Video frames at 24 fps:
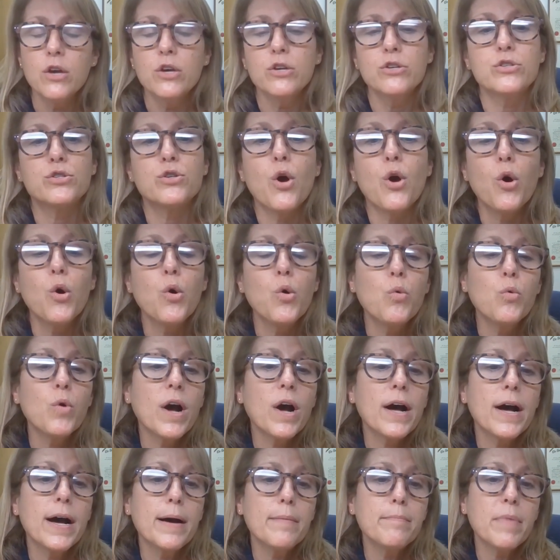So
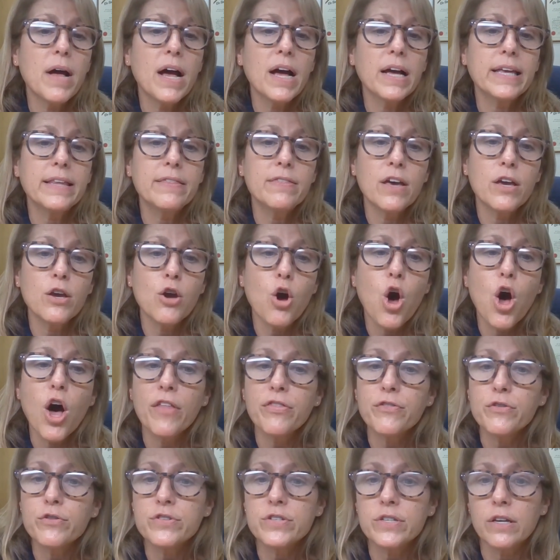the
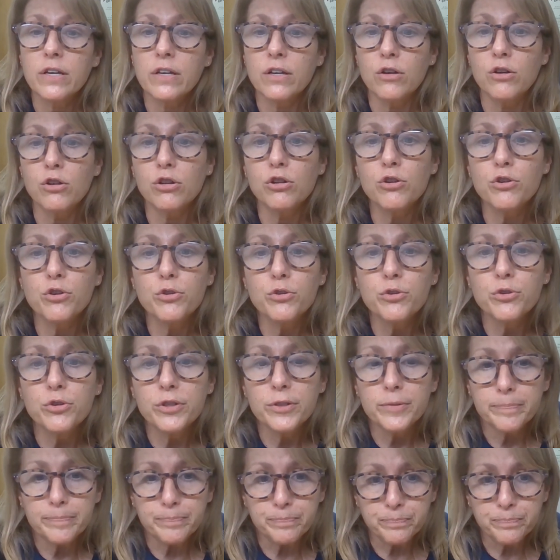authors conclude